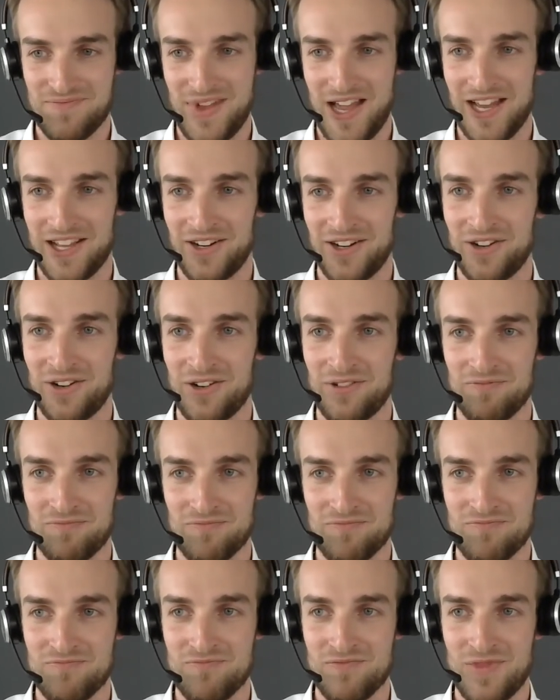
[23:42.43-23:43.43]

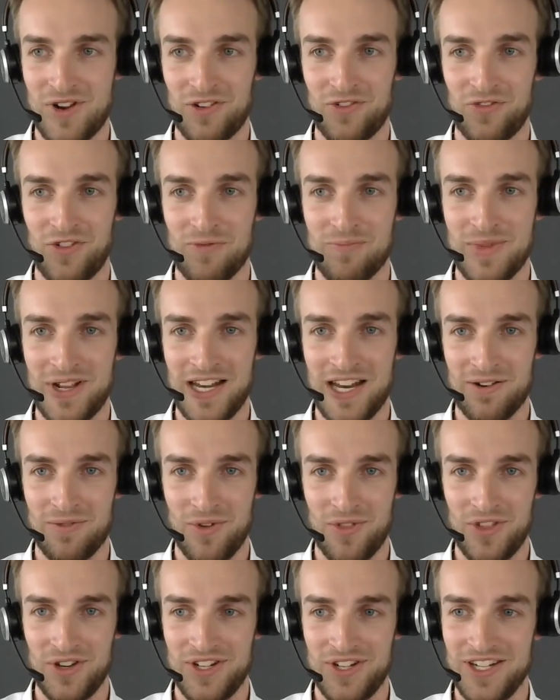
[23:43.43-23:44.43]
Not familiar
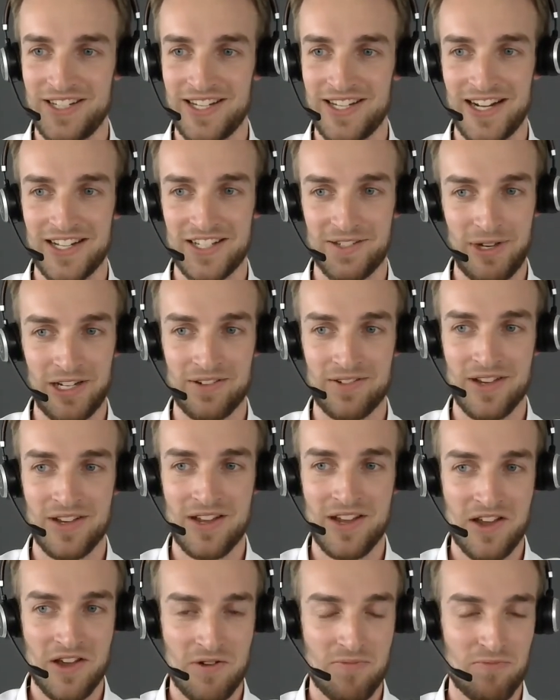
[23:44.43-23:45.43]
with the details, but
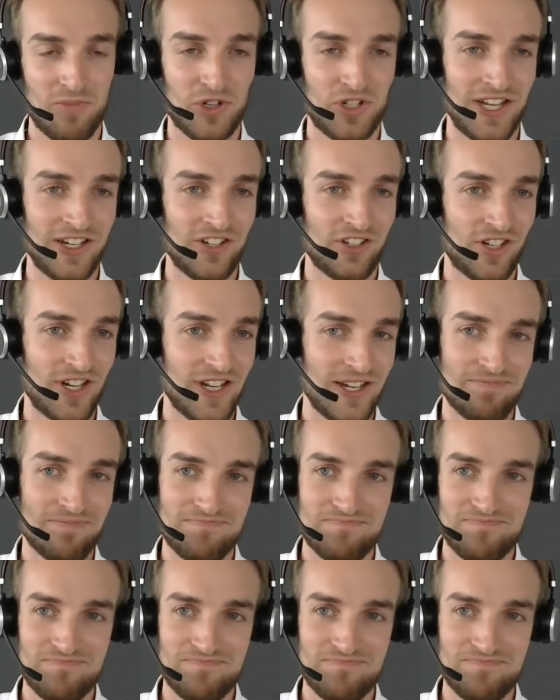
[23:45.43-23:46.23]
potentially,